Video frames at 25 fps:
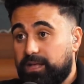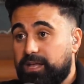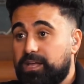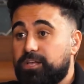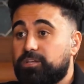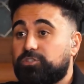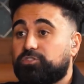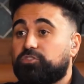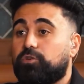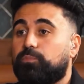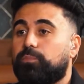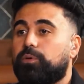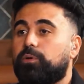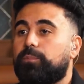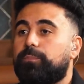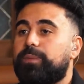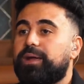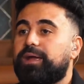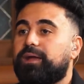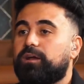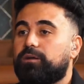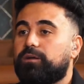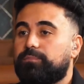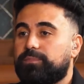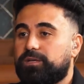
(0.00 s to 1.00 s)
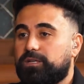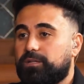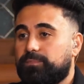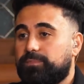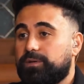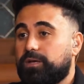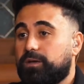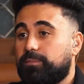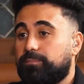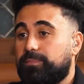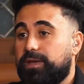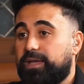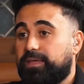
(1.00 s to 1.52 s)
Yeah. So prepare me to be
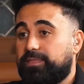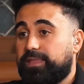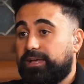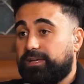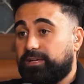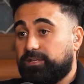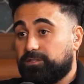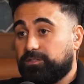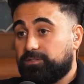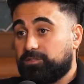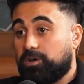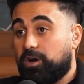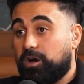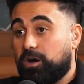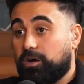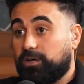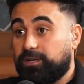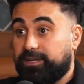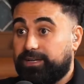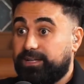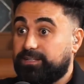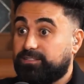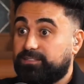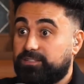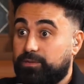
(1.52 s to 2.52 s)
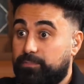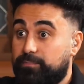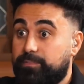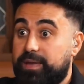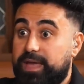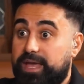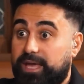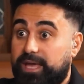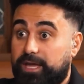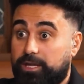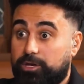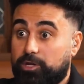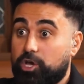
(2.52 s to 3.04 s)
a man that could talk against a
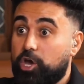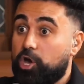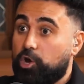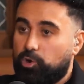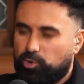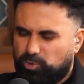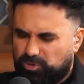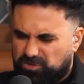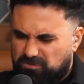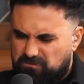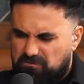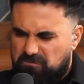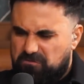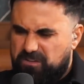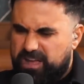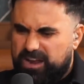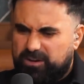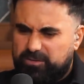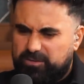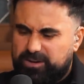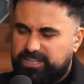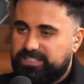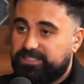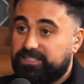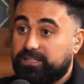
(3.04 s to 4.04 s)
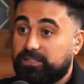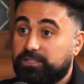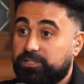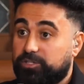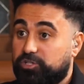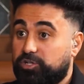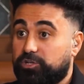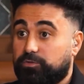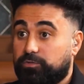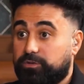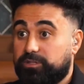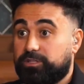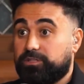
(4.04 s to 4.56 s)
man who's very
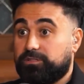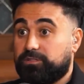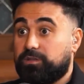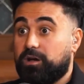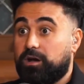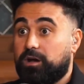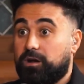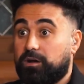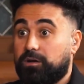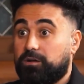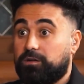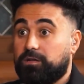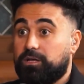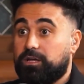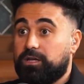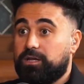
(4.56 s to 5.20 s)
diligent with his tongue.